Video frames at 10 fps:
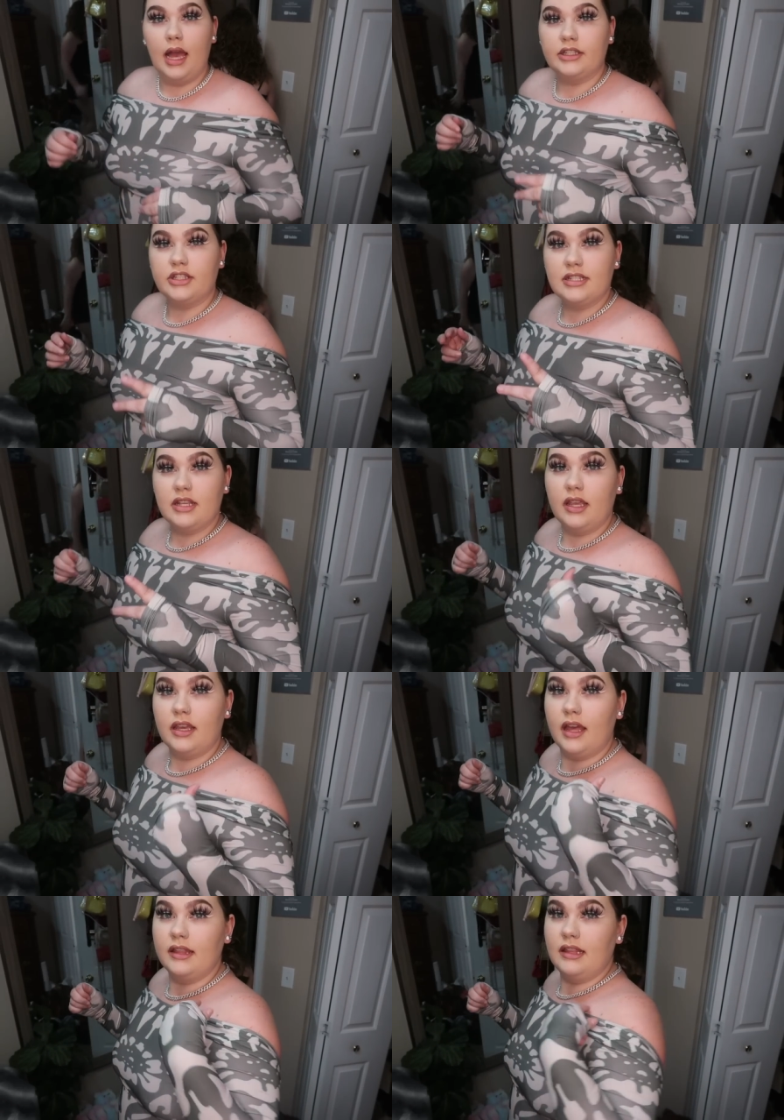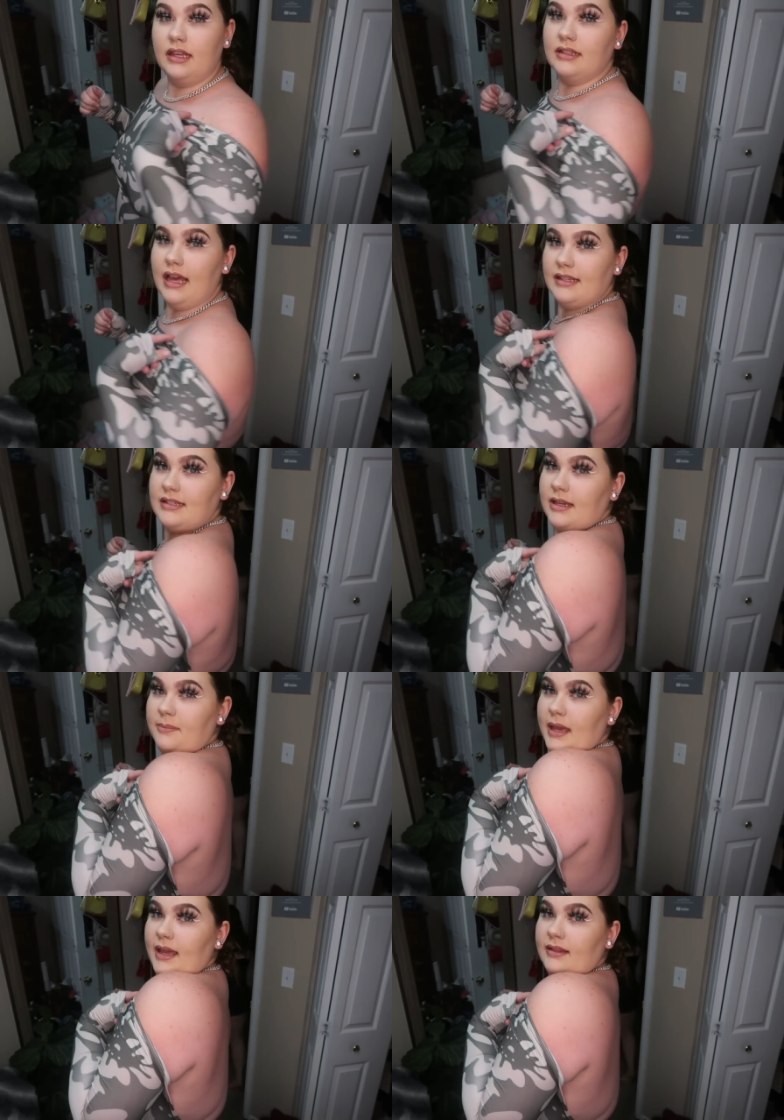I just like cut the elastic
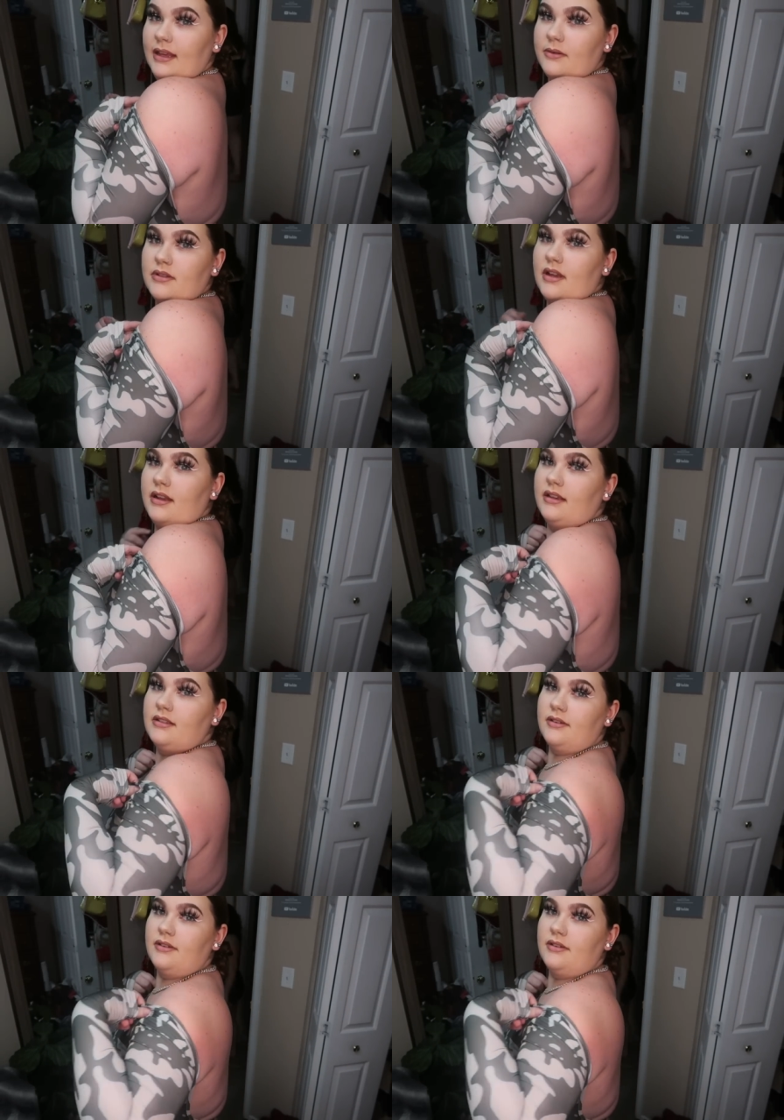band that was on it,